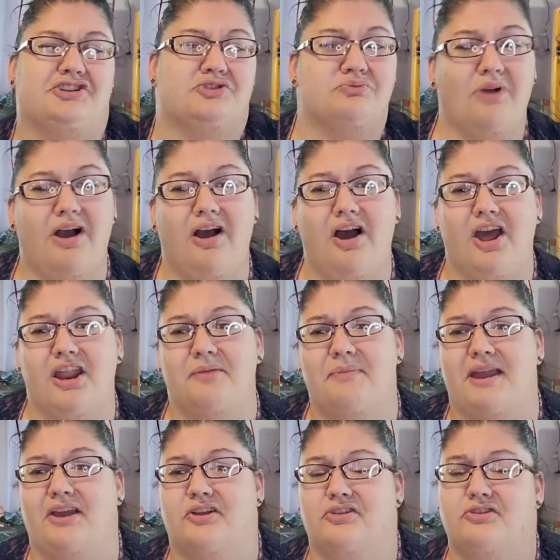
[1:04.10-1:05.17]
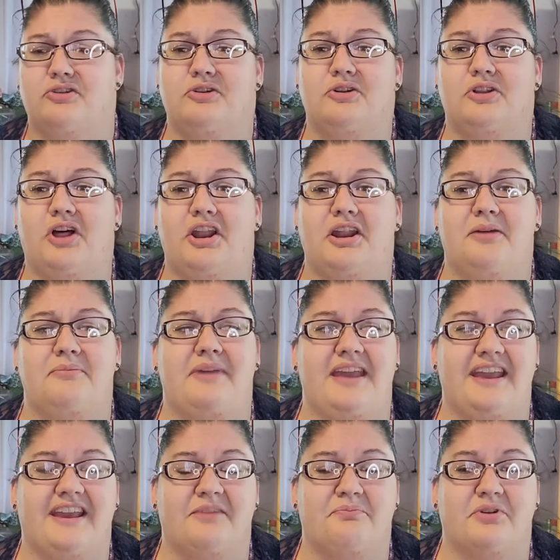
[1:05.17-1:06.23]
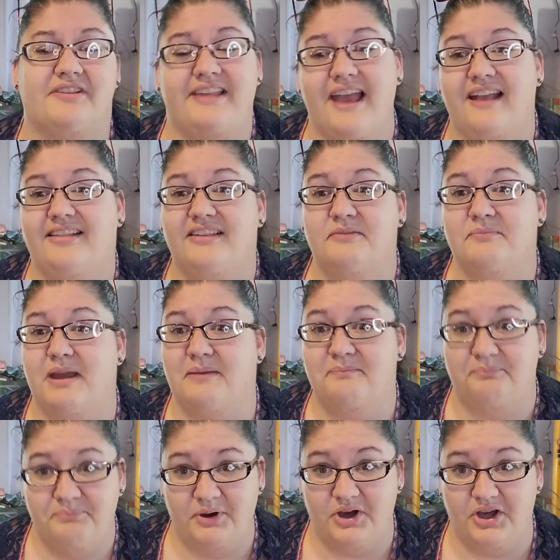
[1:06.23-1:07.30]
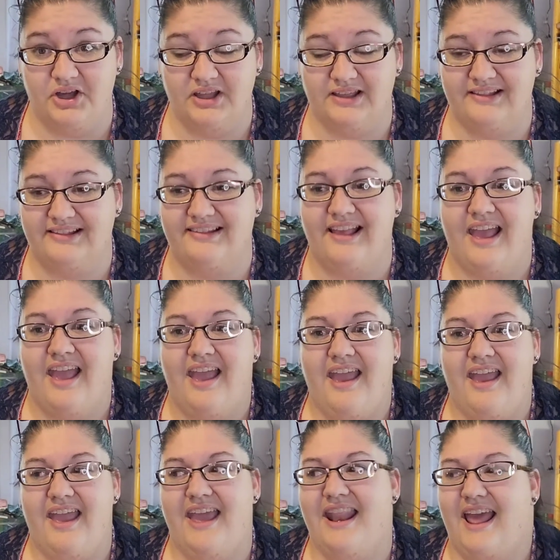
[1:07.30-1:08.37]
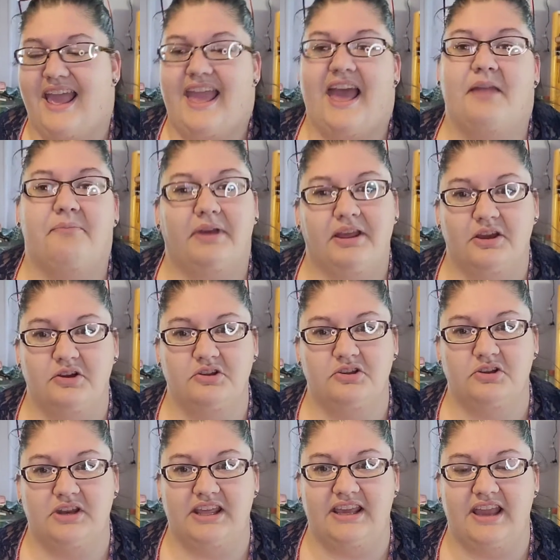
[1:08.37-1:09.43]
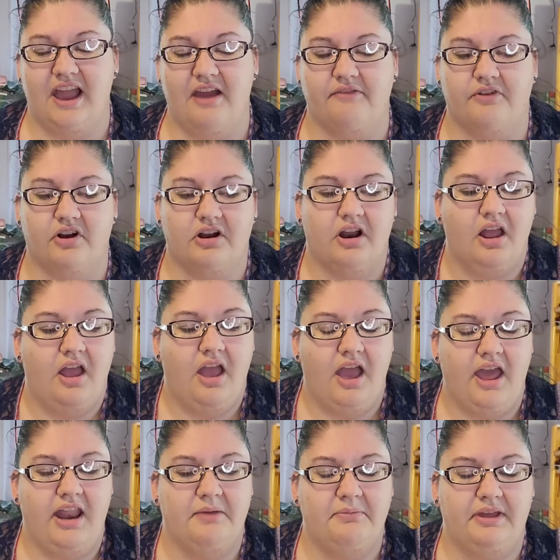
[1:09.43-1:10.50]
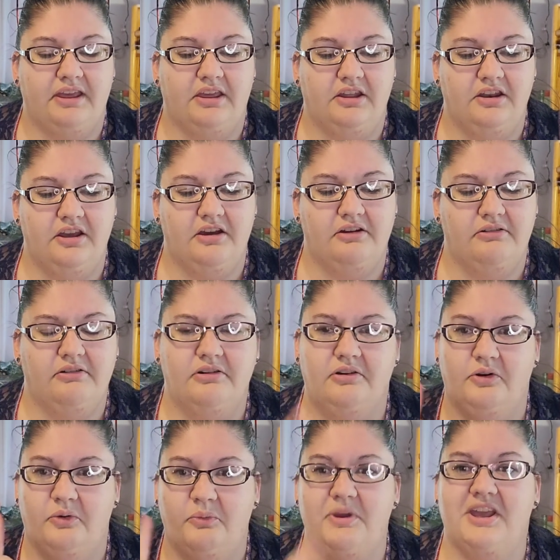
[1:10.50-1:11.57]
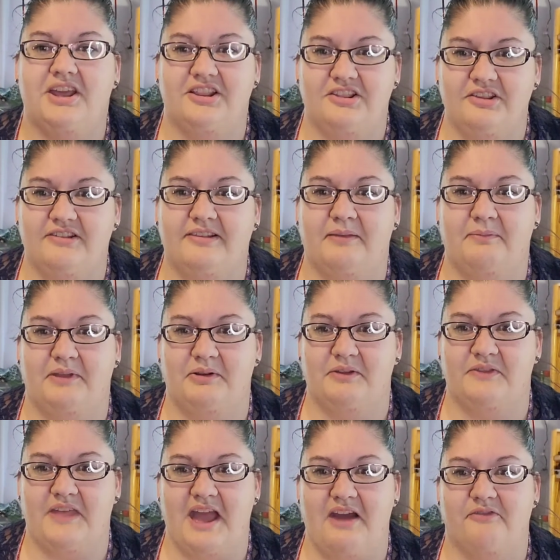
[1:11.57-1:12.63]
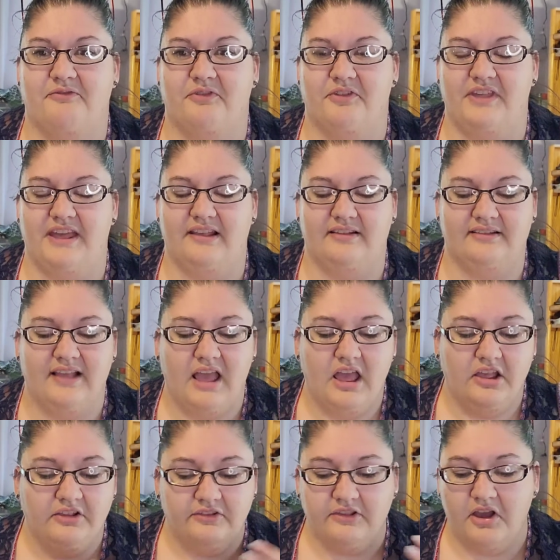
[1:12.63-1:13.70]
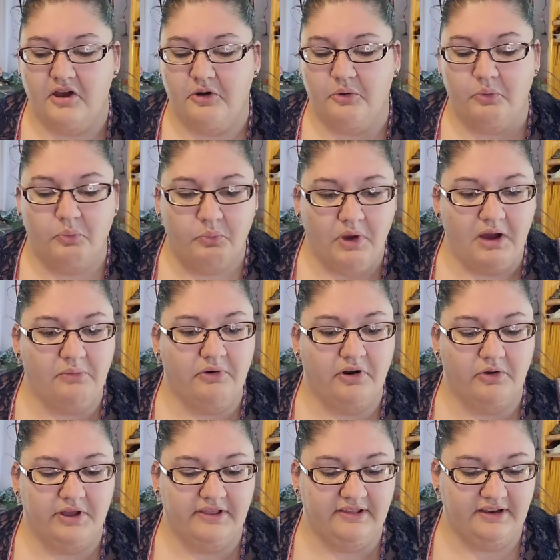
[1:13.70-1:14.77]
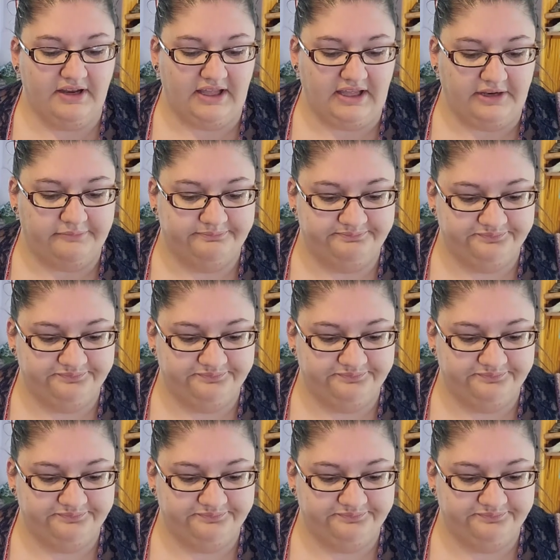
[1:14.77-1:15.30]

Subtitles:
draw on them, I could doodle on them, it protected my books, and I had my own unique cover. And I'm like, you know, we could do something with that for this. So what we're going to need